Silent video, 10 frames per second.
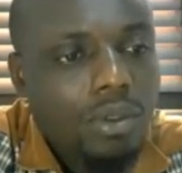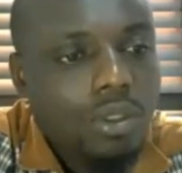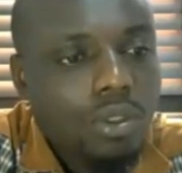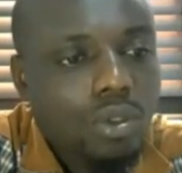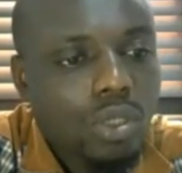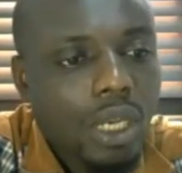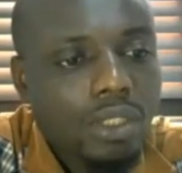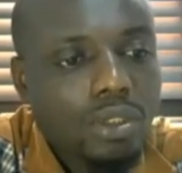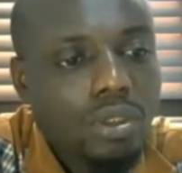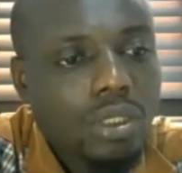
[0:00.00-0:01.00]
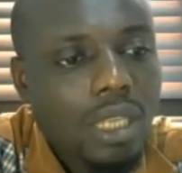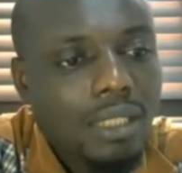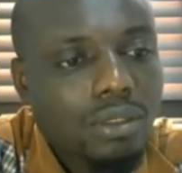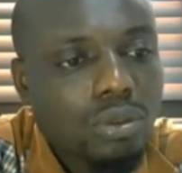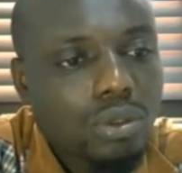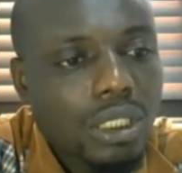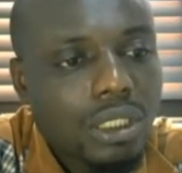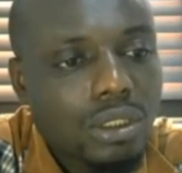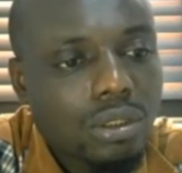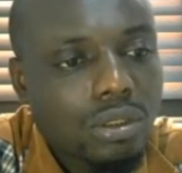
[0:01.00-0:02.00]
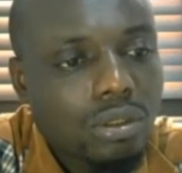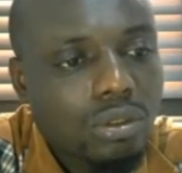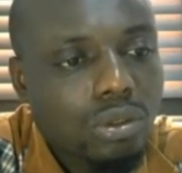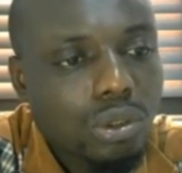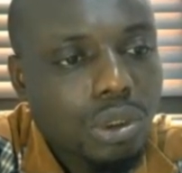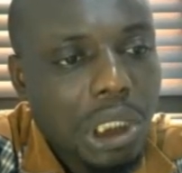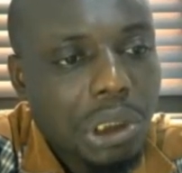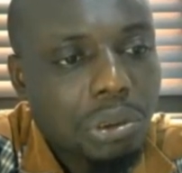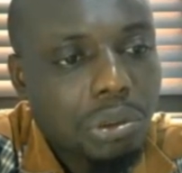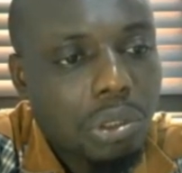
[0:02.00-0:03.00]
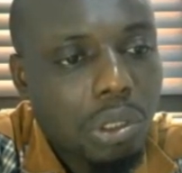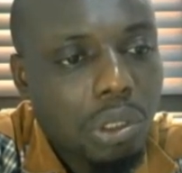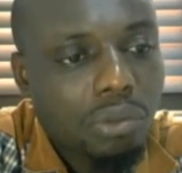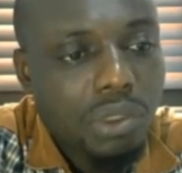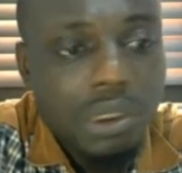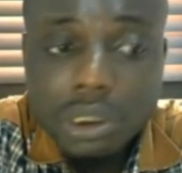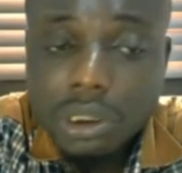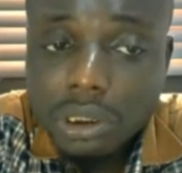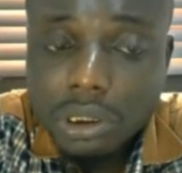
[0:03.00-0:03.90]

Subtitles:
You can use like 2 days to check through all of this.